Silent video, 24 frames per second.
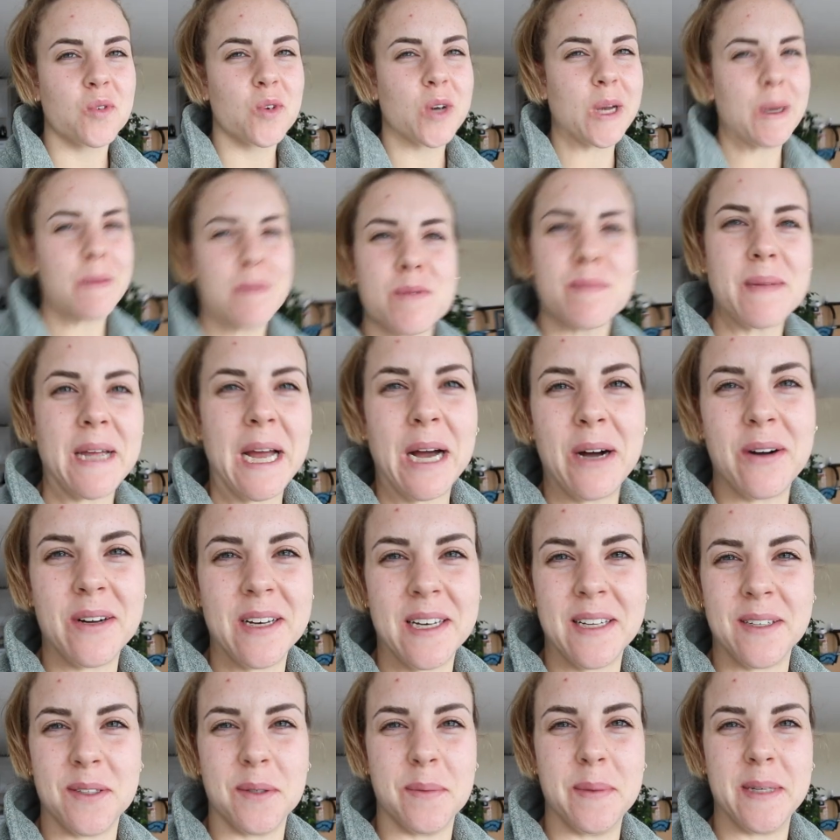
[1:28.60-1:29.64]
Creeps me out a
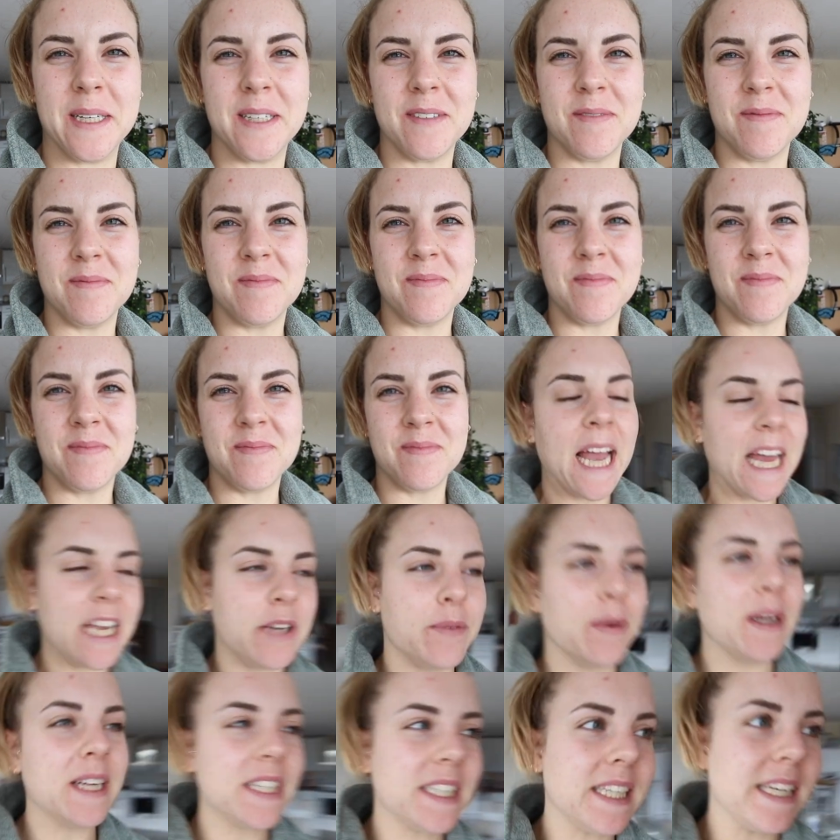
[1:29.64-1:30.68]
little bit.
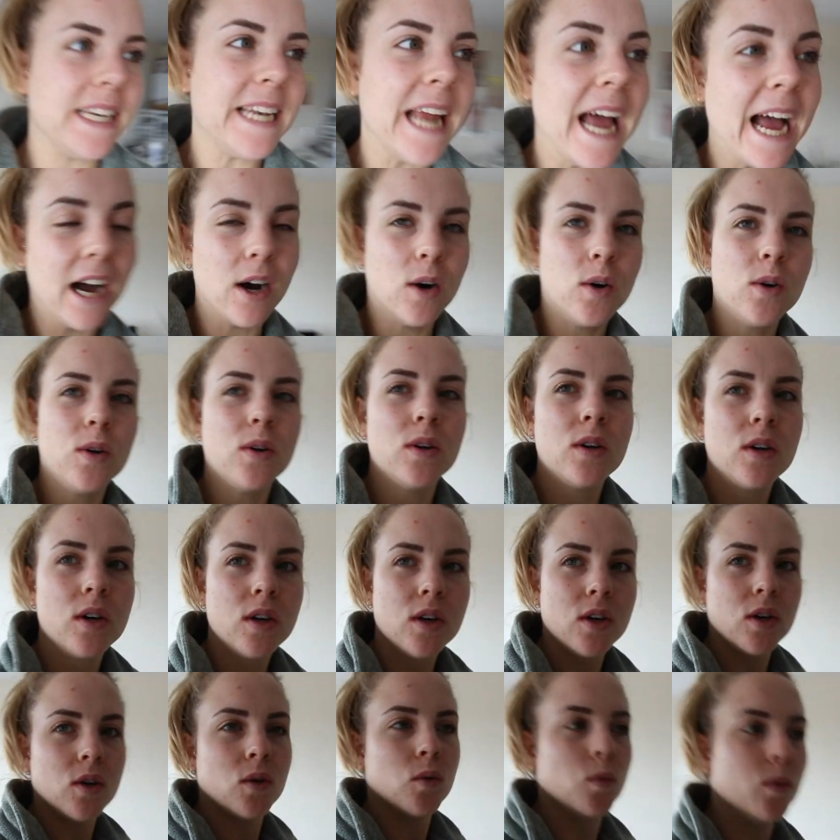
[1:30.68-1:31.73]
Anyways, now
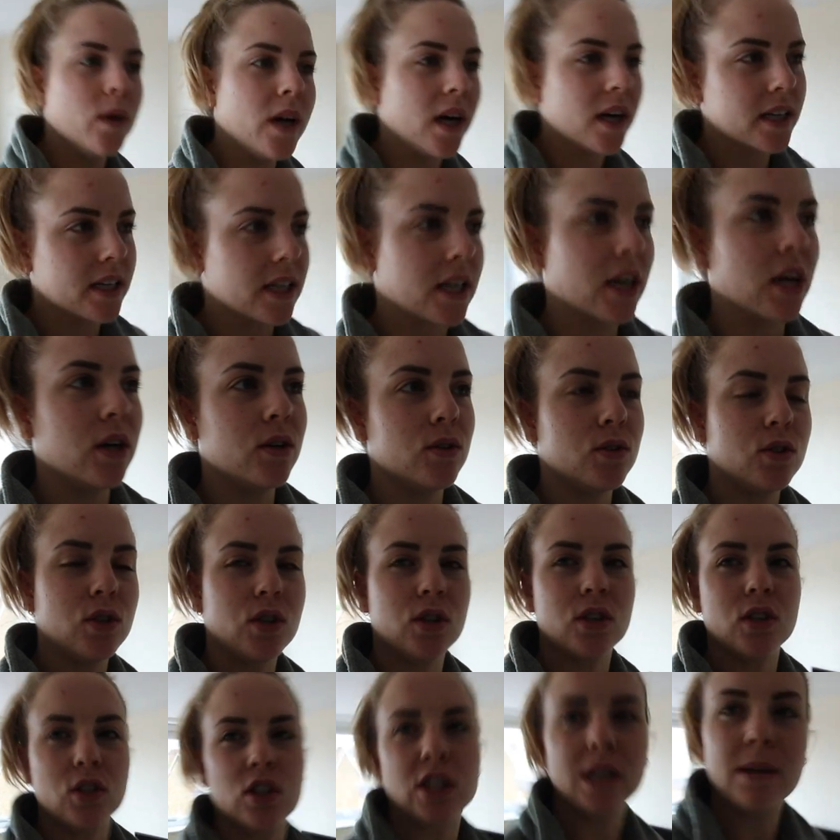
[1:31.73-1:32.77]
we are gonna go to
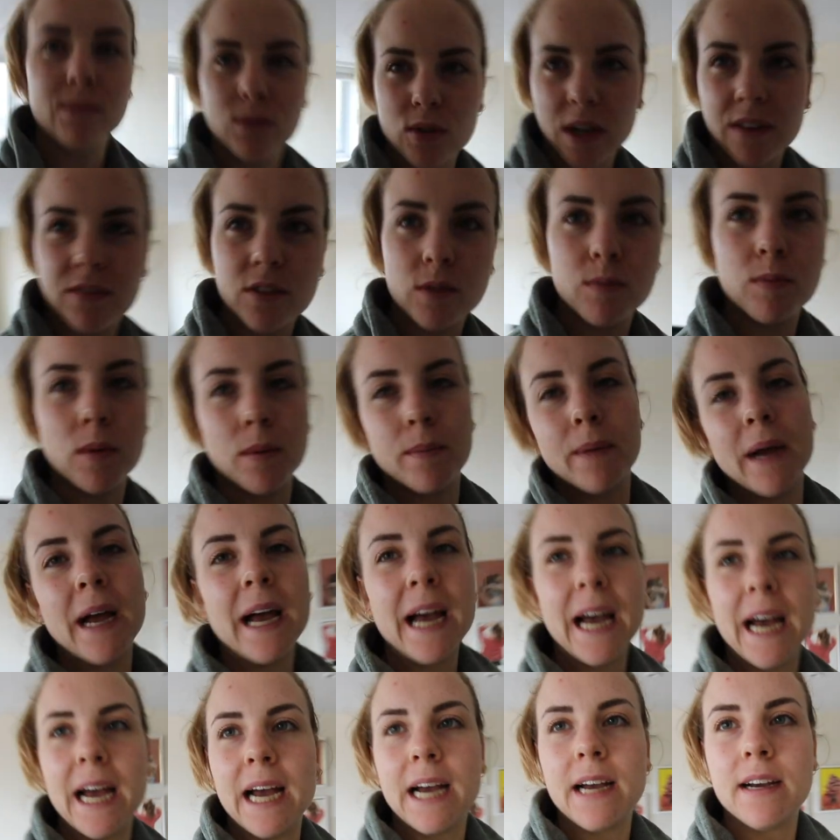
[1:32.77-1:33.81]
the gym, so I have to
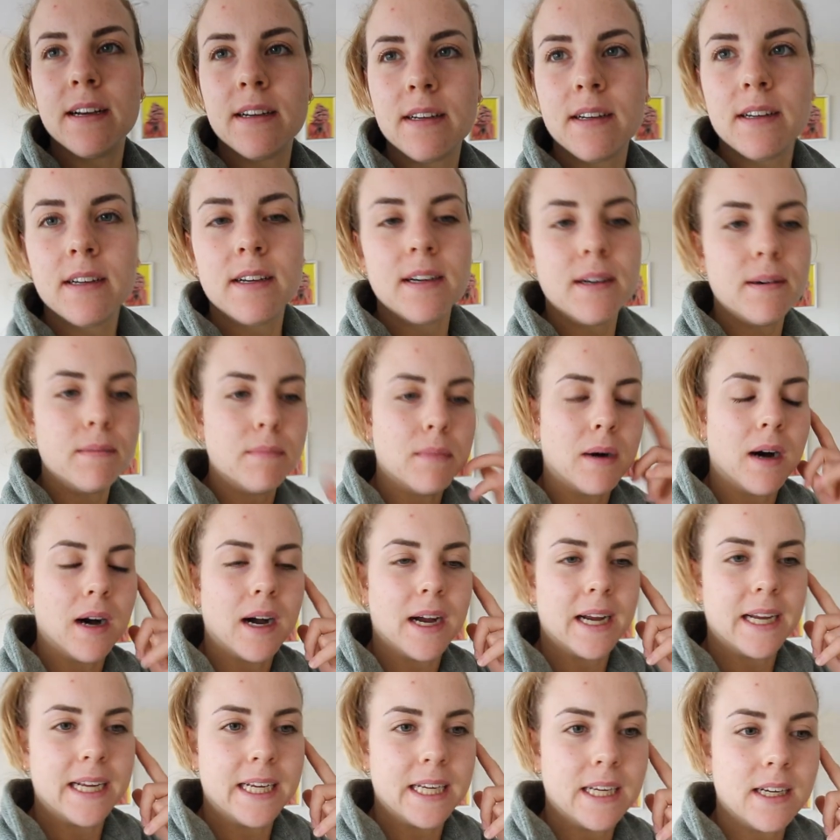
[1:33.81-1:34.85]
prepare
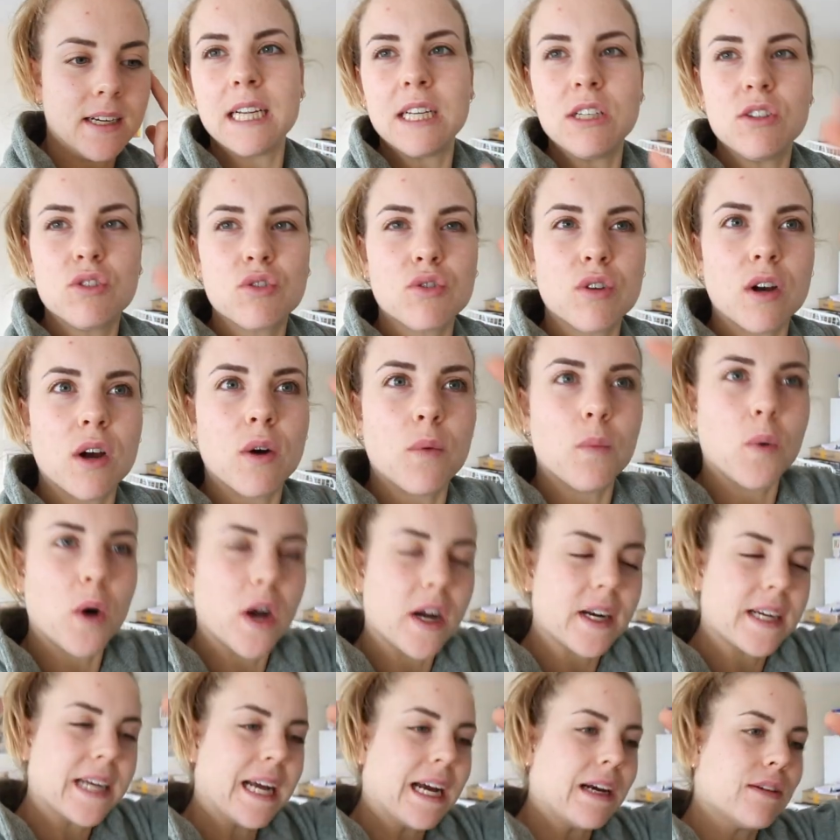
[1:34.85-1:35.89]
my intra
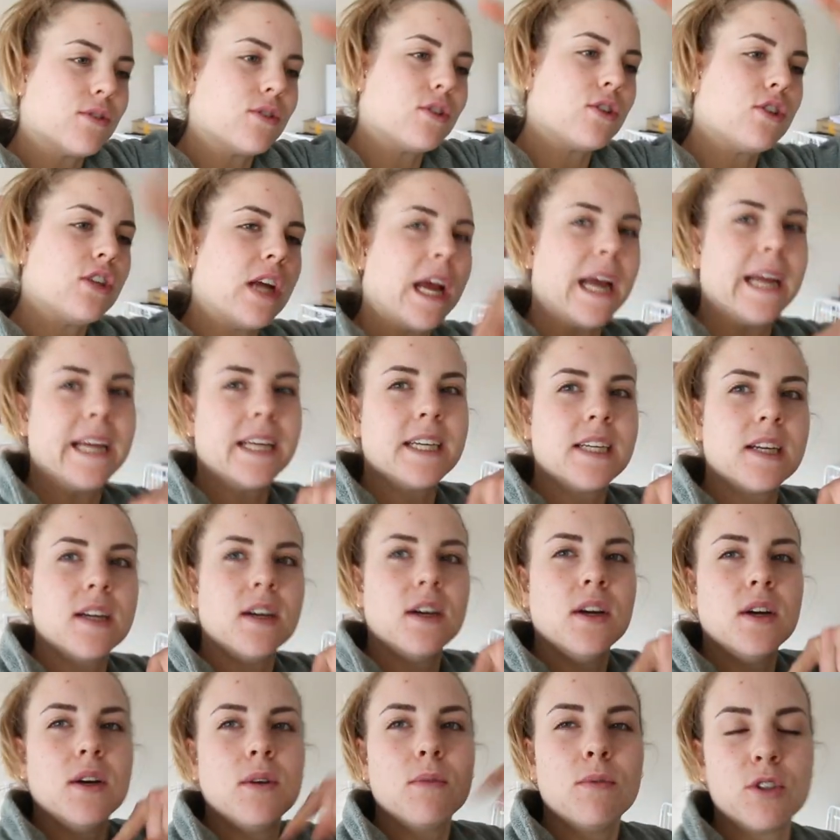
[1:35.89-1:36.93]
workout shake,
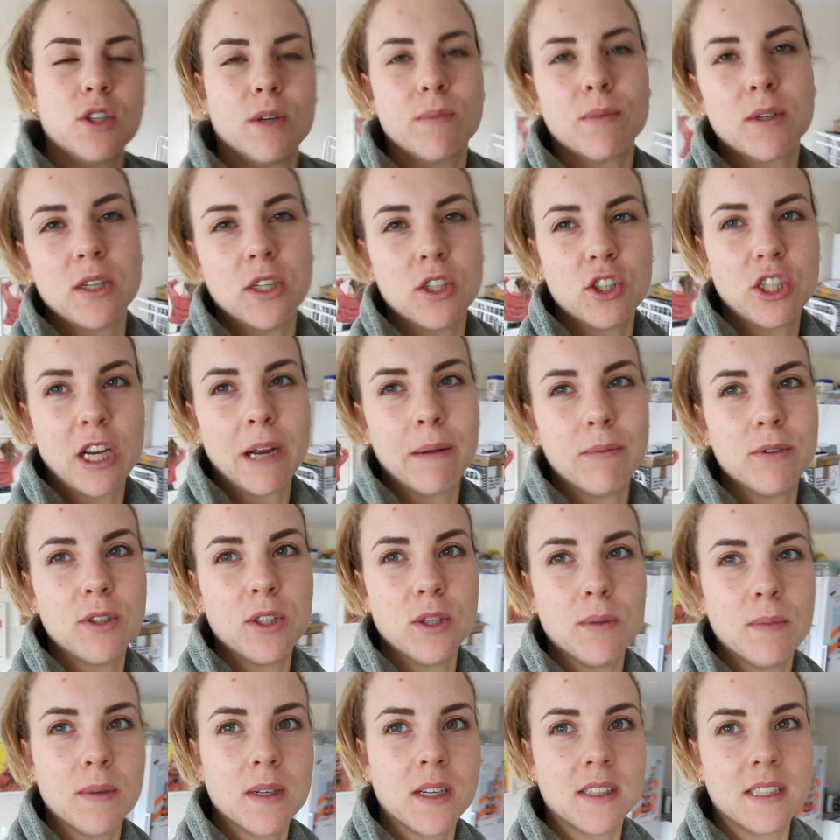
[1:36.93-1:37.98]
which I'm gonna share with
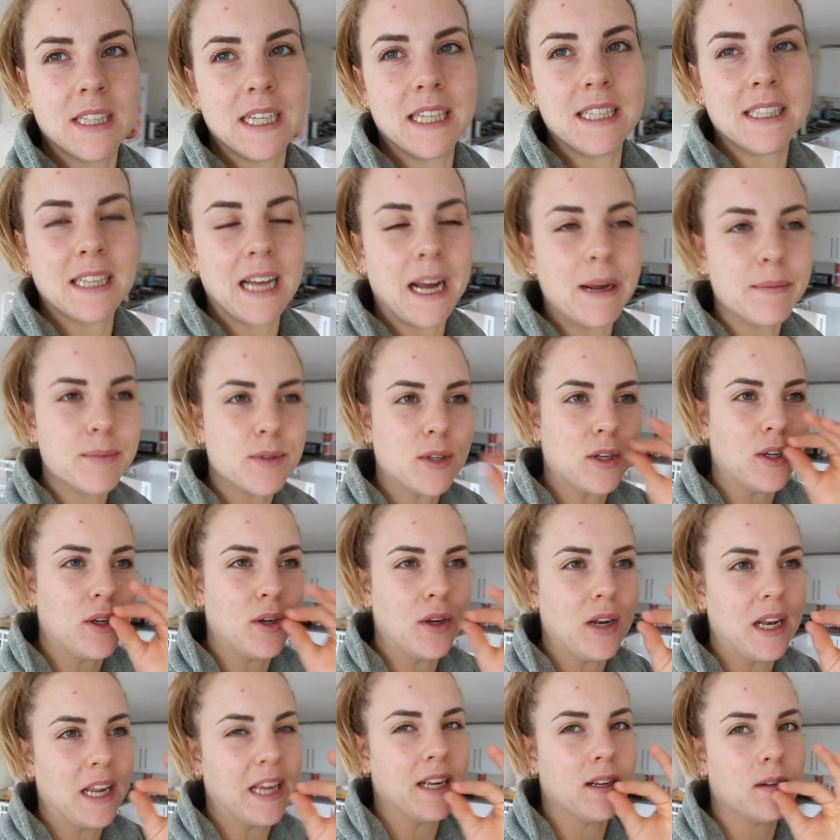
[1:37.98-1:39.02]
you because it is
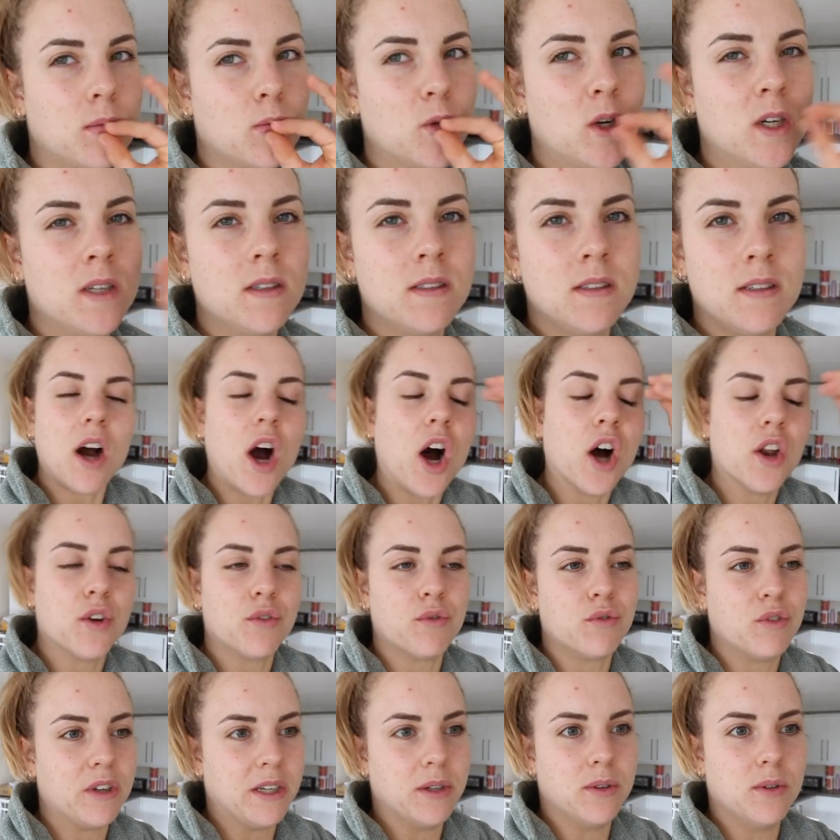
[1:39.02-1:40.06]
absolutely
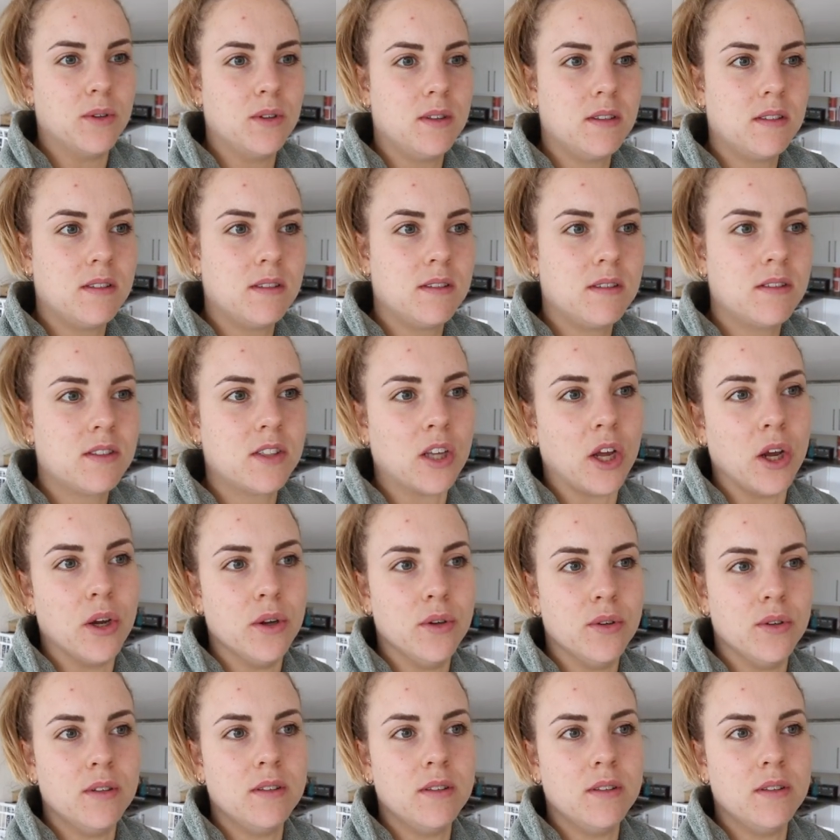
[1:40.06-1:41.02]
unreal. So